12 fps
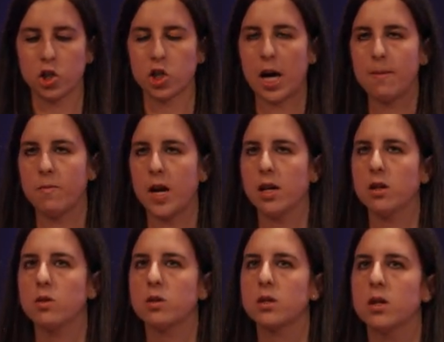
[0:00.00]
SHAP
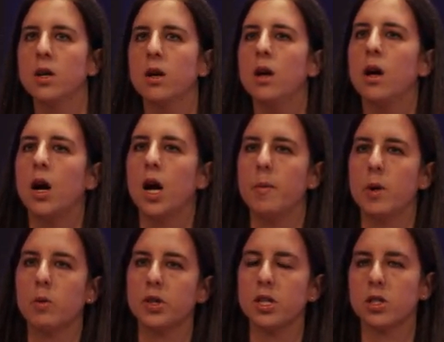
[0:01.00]
values.
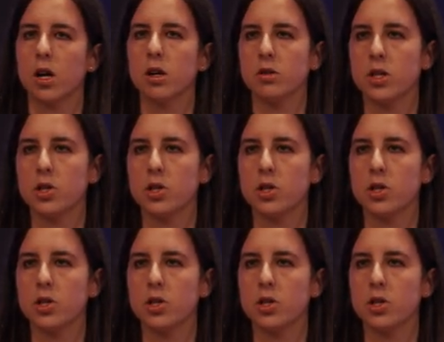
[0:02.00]
And what these are